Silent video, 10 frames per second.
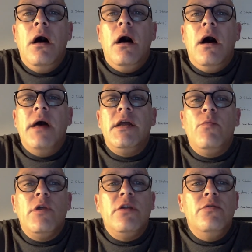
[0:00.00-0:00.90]
and I
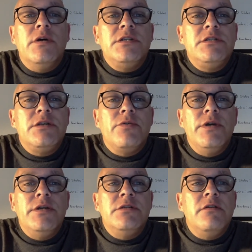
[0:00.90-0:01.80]
want to do a
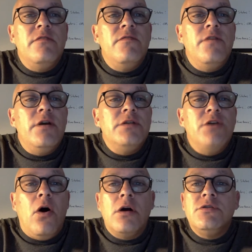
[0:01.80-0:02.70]
series of
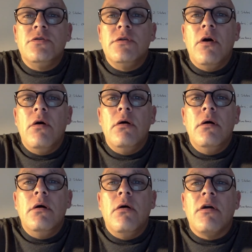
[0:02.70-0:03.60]
talks on
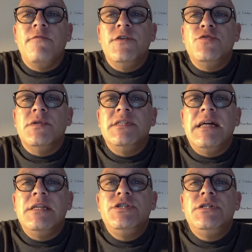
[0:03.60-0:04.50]
artificial
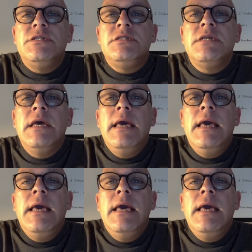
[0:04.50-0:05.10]
intelligence